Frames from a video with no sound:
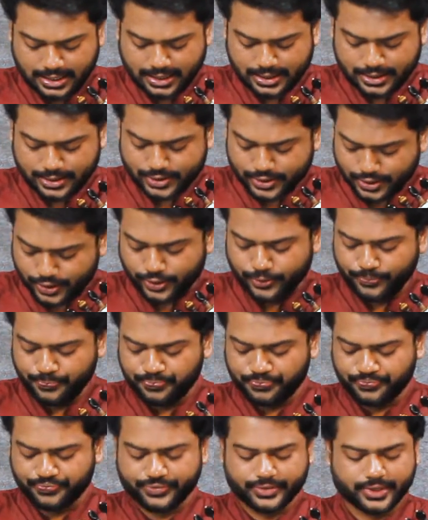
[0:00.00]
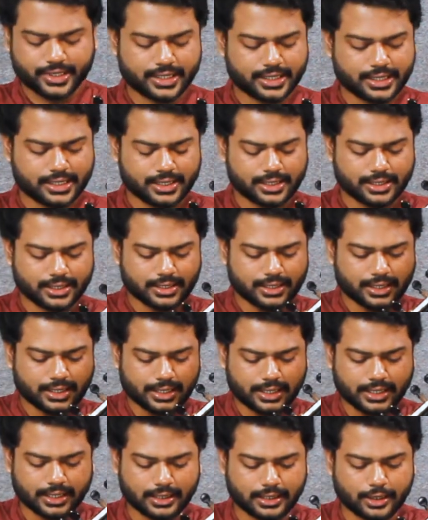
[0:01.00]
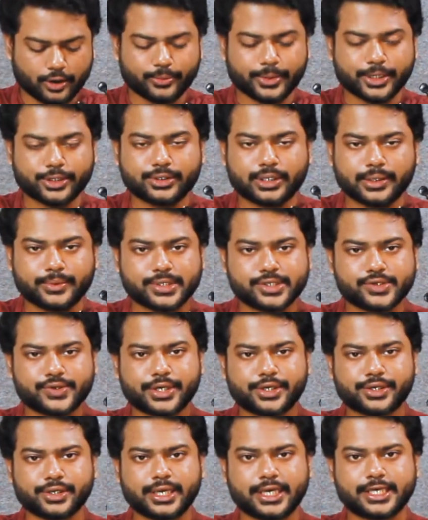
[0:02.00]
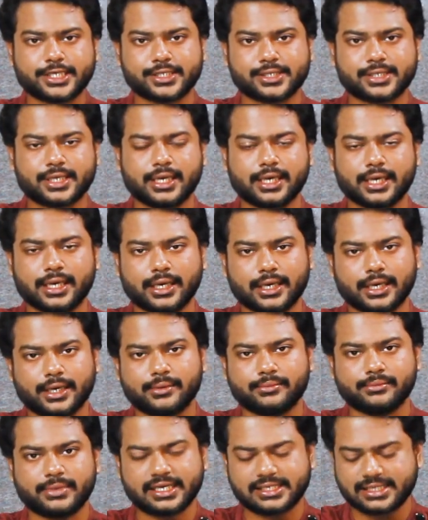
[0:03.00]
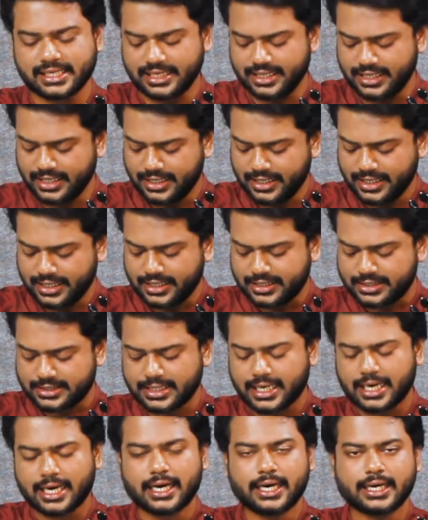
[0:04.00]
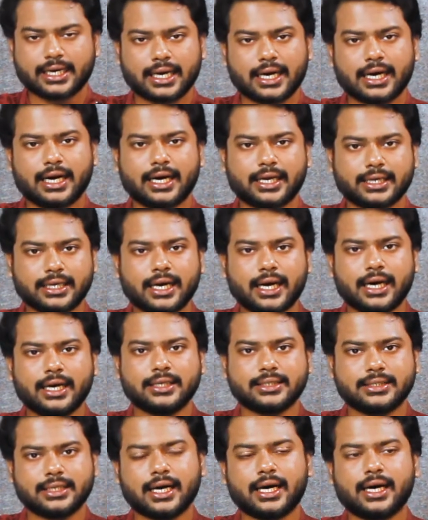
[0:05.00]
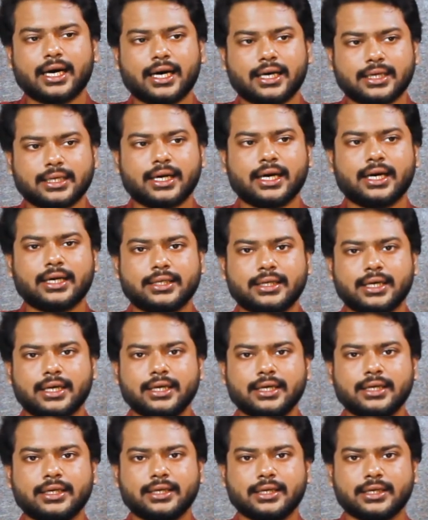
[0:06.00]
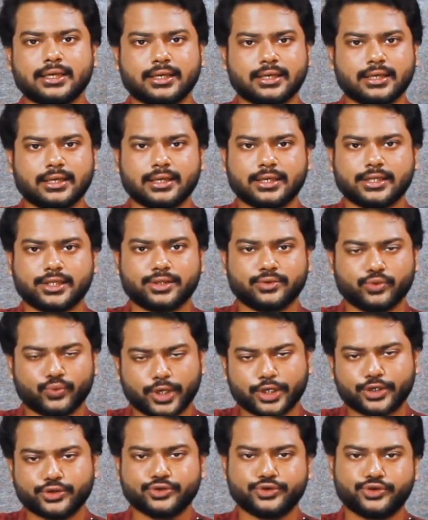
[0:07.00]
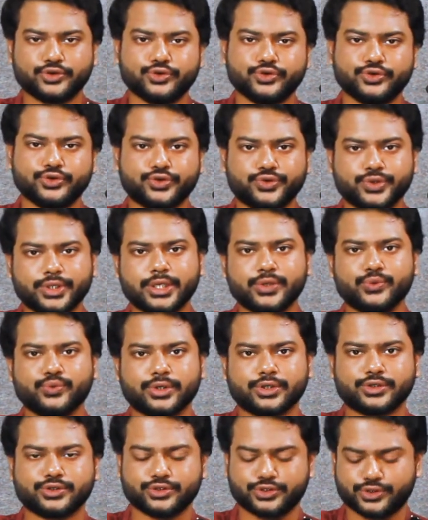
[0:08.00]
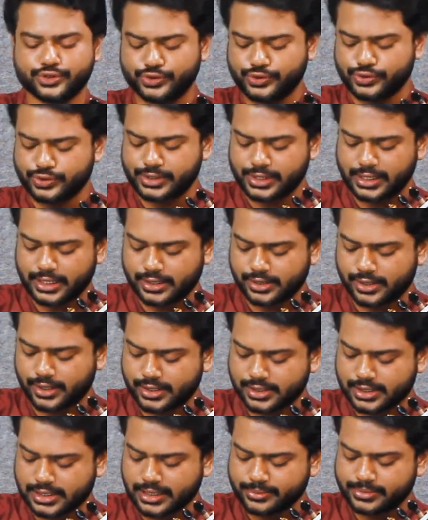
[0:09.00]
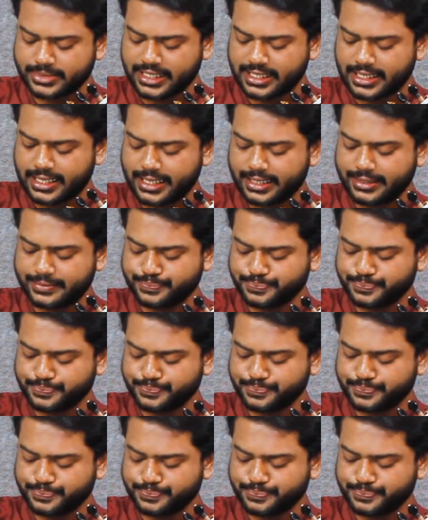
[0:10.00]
So they'll allow me to demonstrate today's lesson. Da ra da da ra da, 1 2 3 1 2 3. So it's something like.